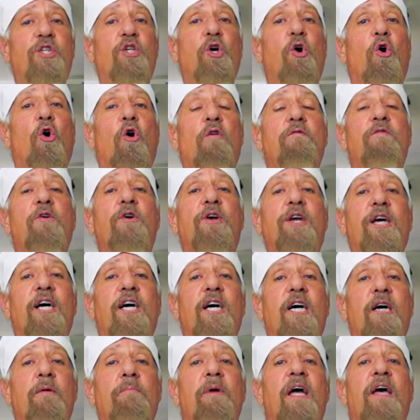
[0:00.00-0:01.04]
to
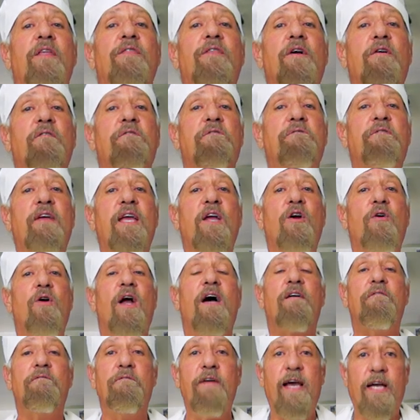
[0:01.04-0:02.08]
overcome their fear
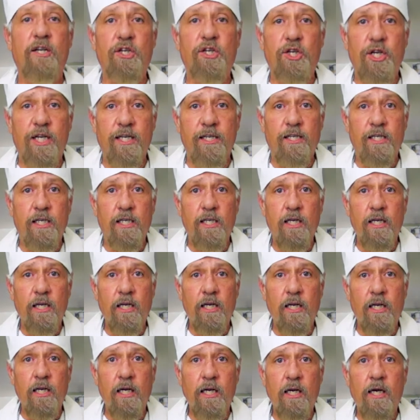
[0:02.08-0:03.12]
of veggies.
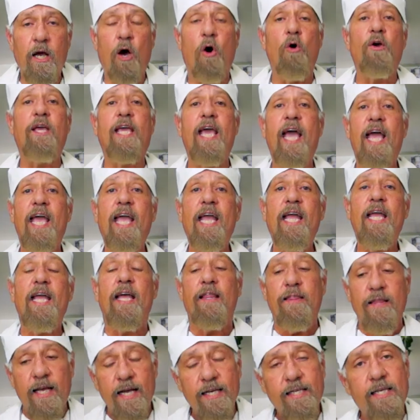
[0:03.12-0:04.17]
Okay,
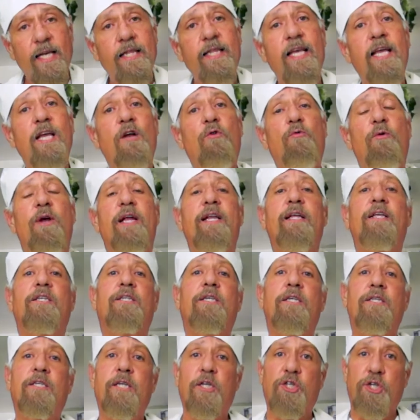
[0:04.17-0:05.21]
these are the ingredients
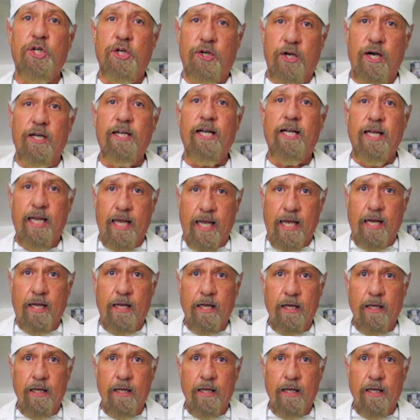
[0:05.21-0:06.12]
that you're gonna need.